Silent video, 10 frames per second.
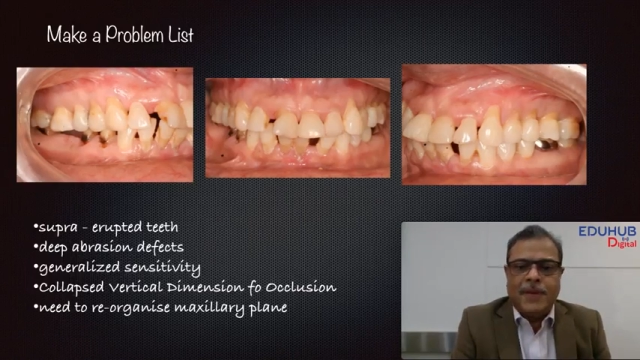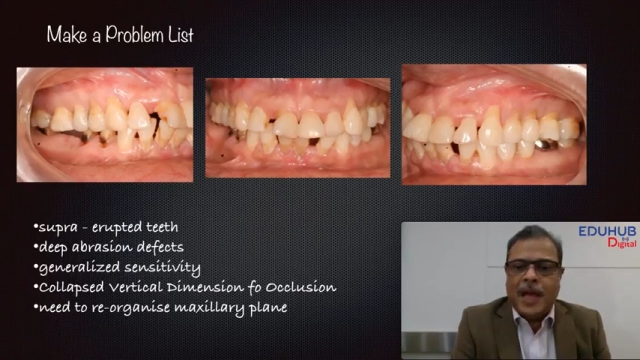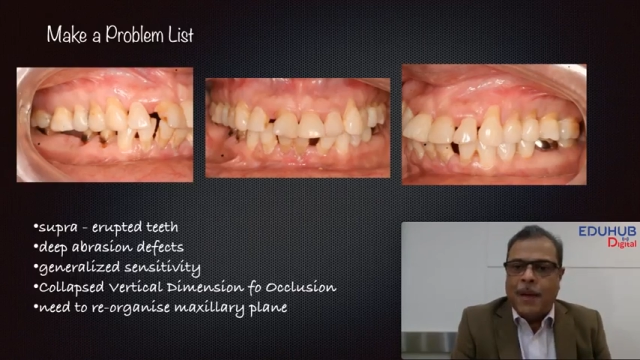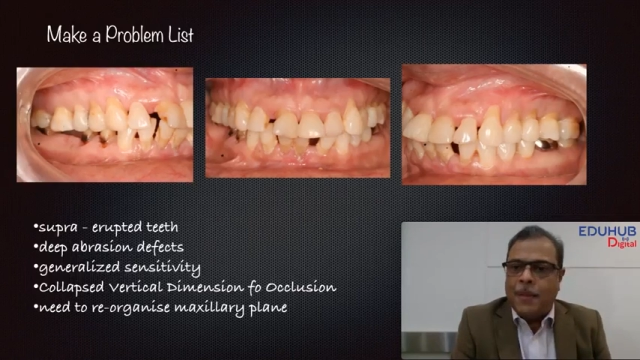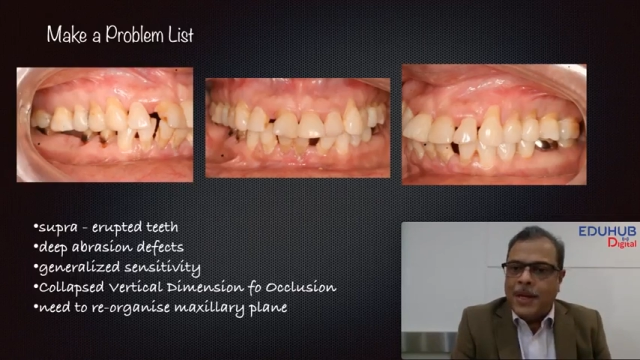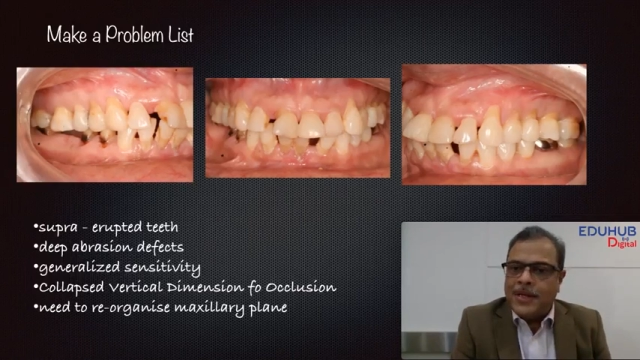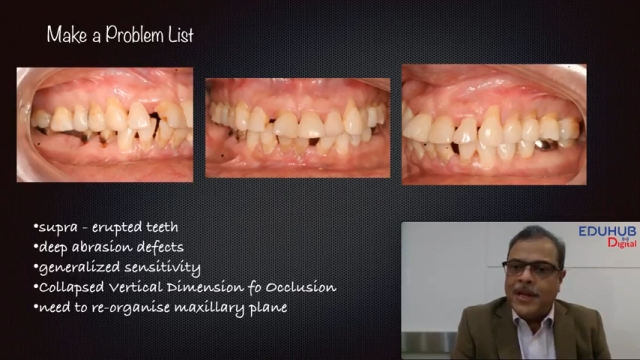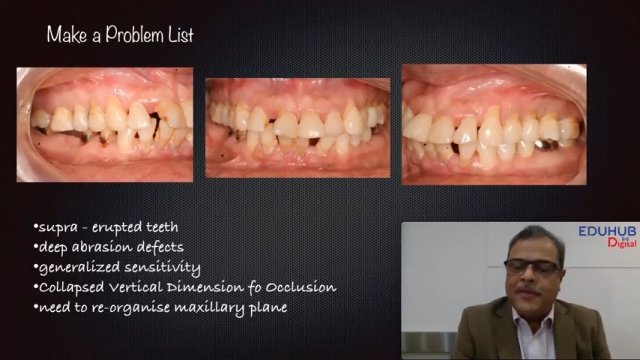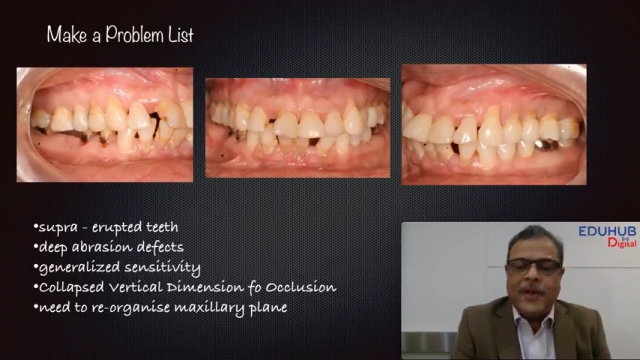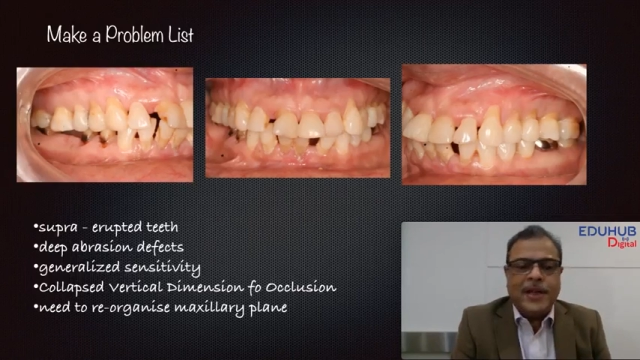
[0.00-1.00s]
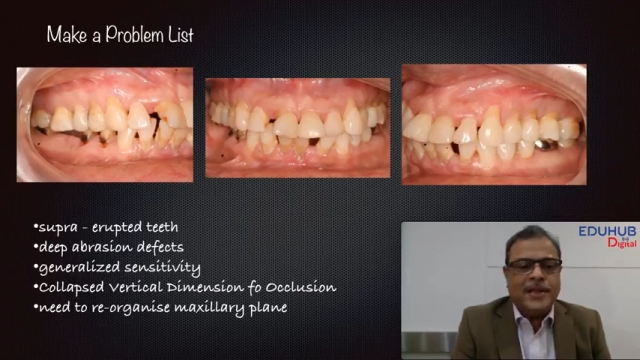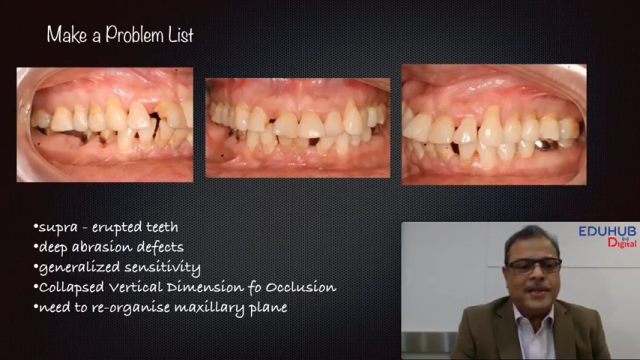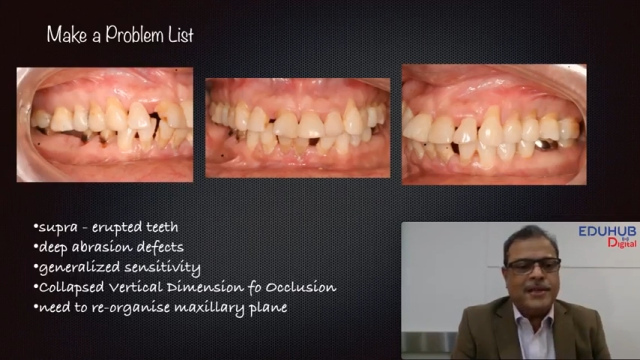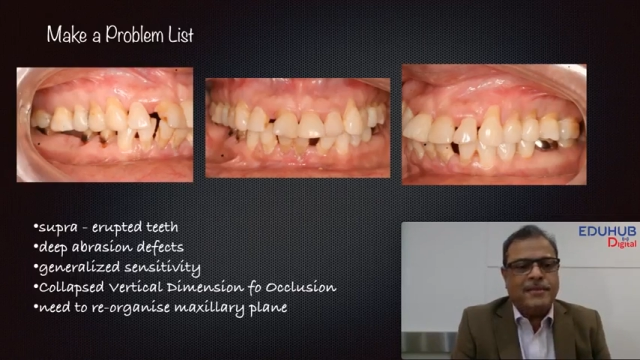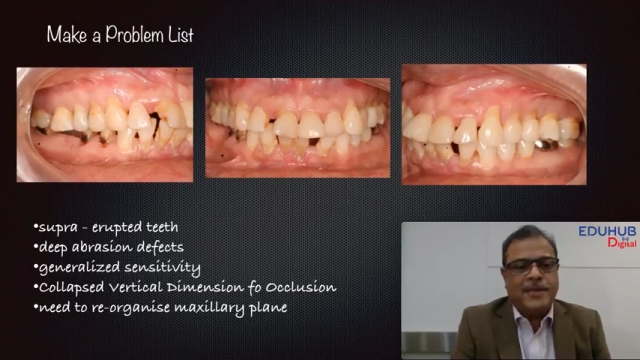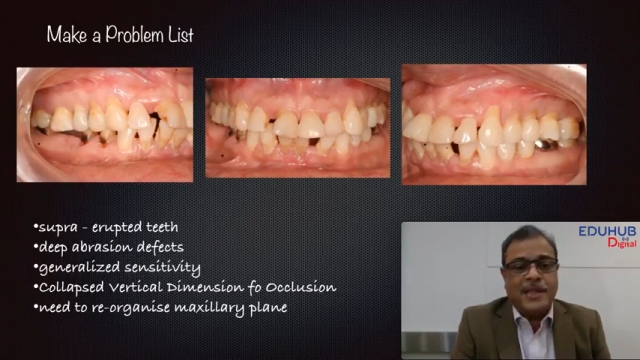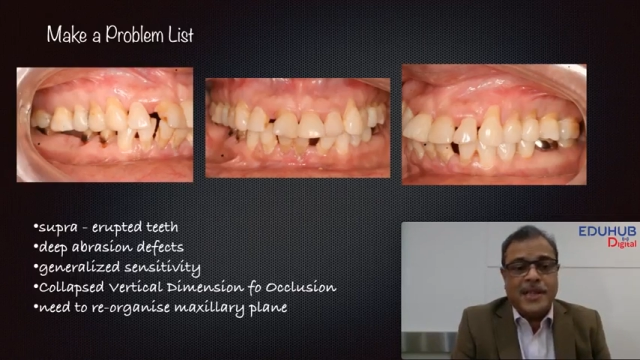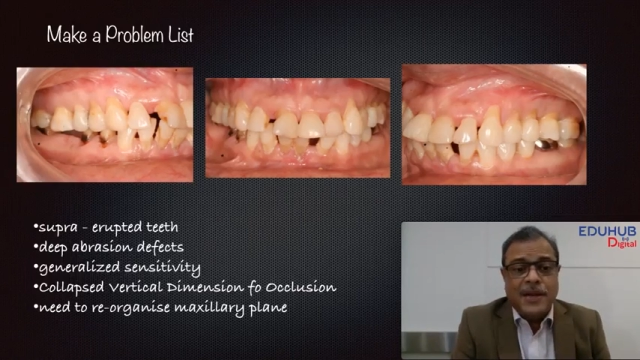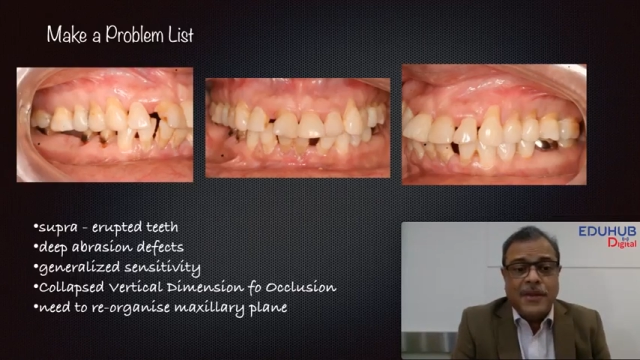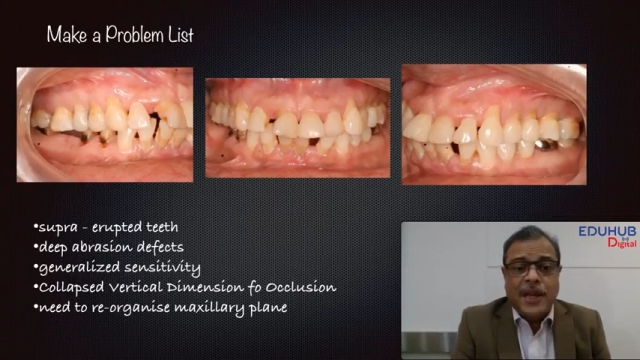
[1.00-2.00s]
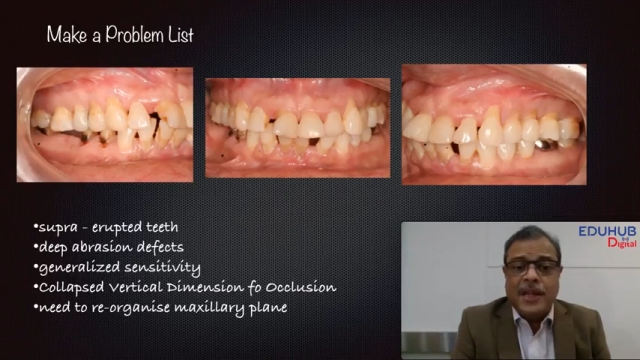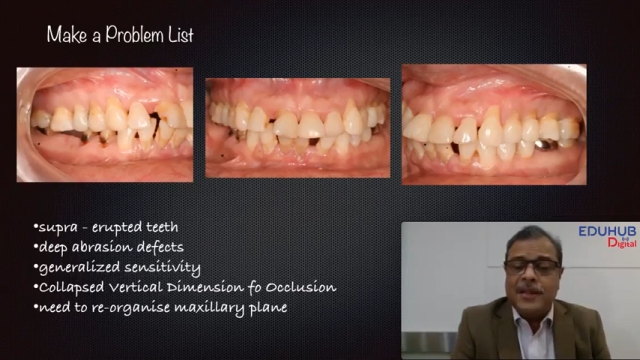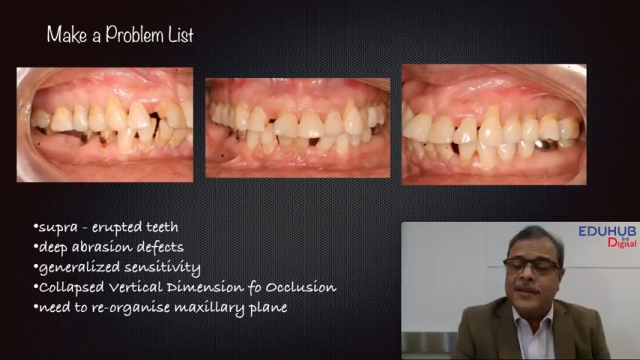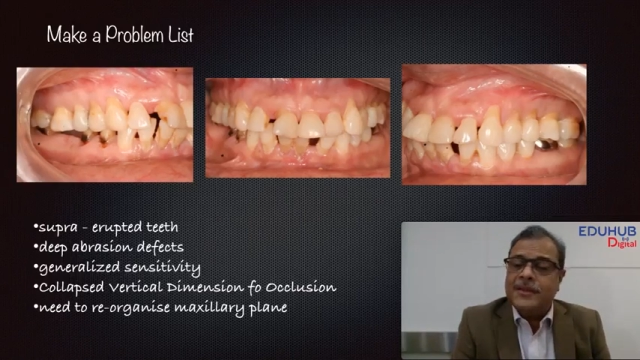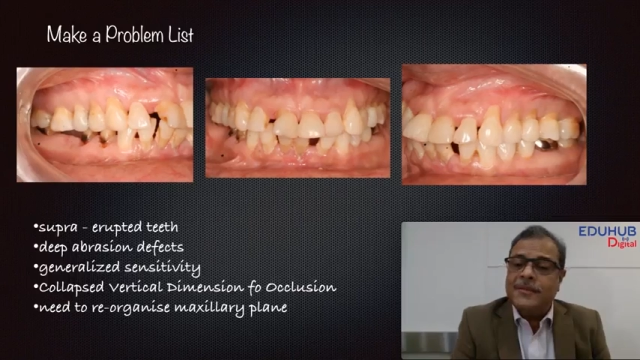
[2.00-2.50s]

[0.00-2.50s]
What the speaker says: abrasion defects, sensitivity,